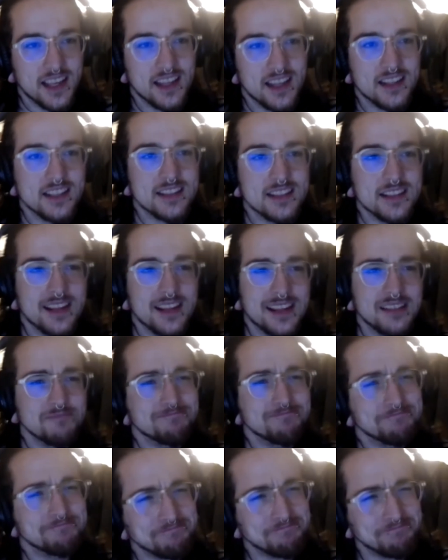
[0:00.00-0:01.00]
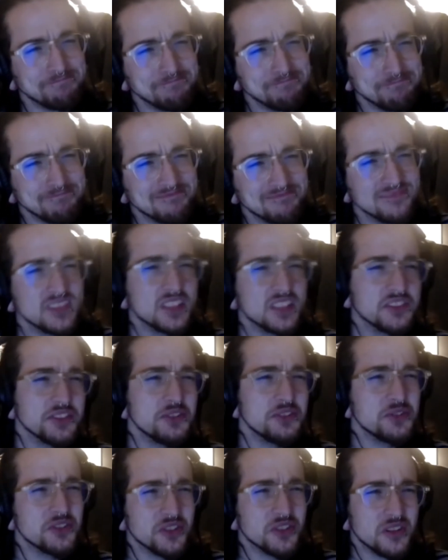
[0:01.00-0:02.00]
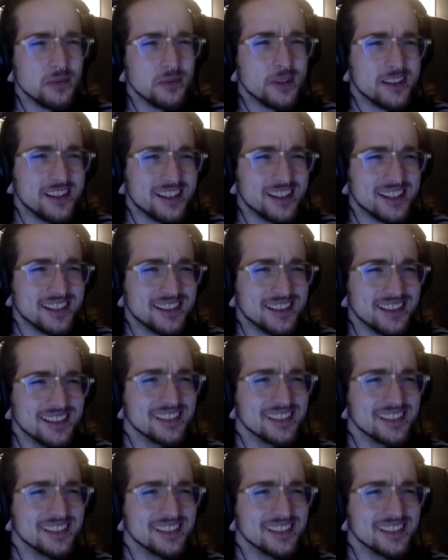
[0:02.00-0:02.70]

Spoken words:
And it's like, are you sure about that?